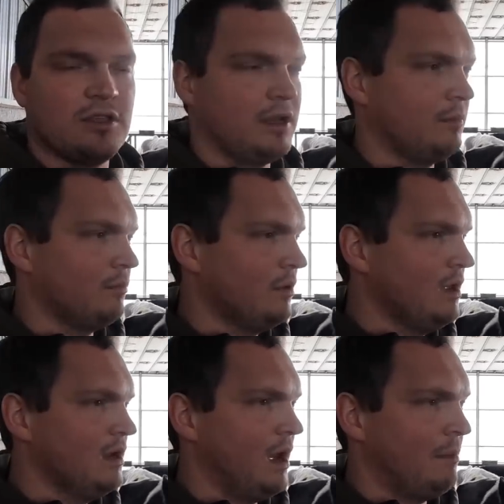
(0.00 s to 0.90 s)

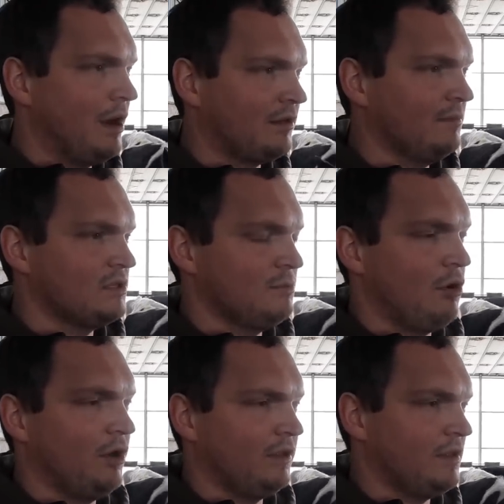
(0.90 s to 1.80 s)
I marked them this
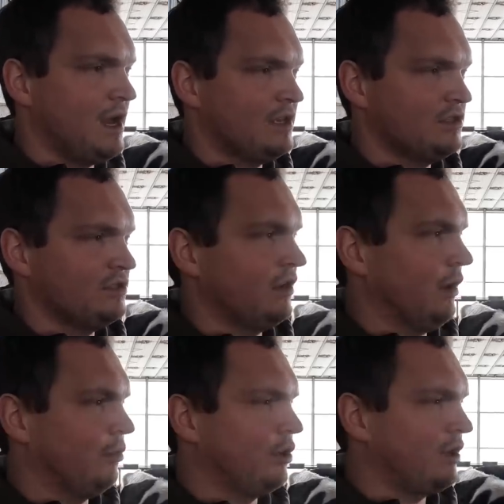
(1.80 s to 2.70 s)
morning. The guys just
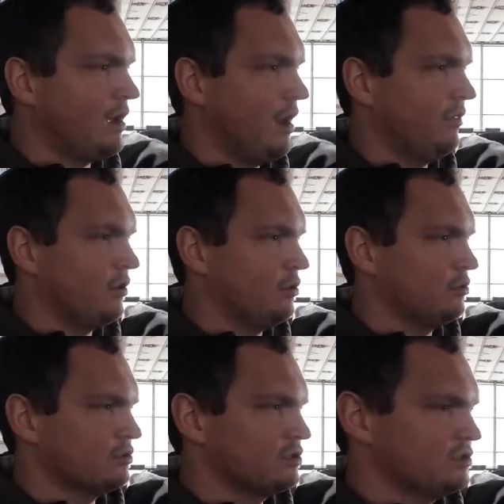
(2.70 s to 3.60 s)
started working on
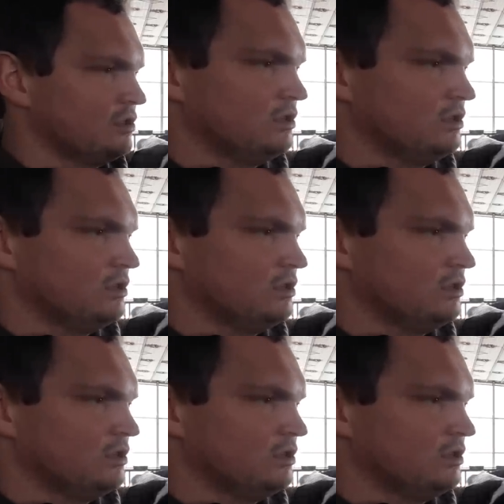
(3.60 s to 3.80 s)
those.